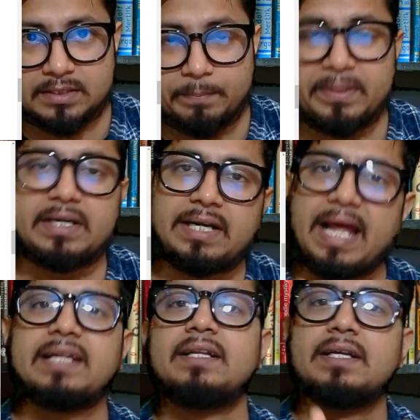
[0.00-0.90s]
submitted
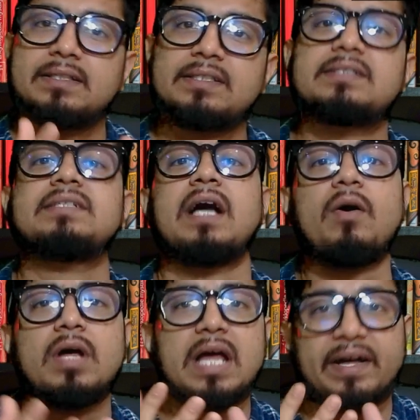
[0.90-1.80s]
and this is
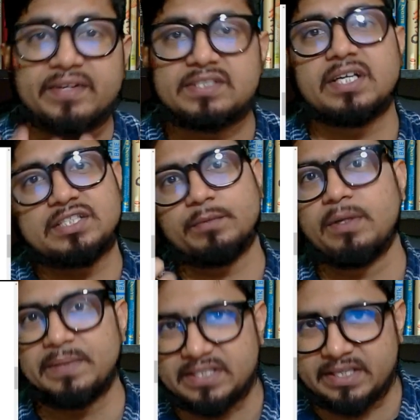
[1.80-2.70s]
how a researcher
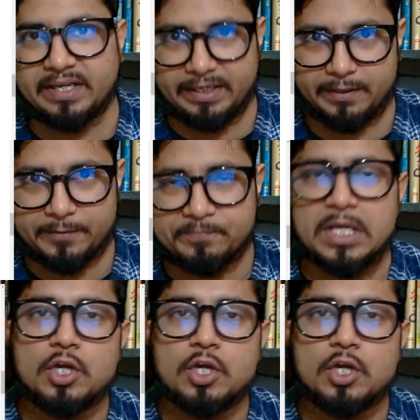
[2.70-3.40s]
will be screened